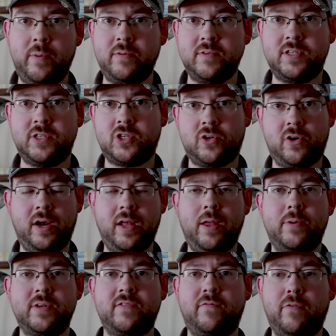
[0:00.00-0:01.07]
It was a trail I
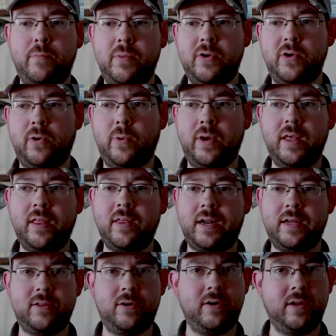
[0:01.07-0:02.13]
wasn't familiar with, and
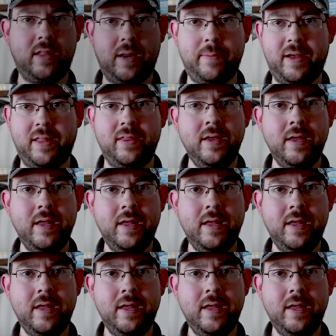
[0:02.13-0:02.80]
I learned a lot about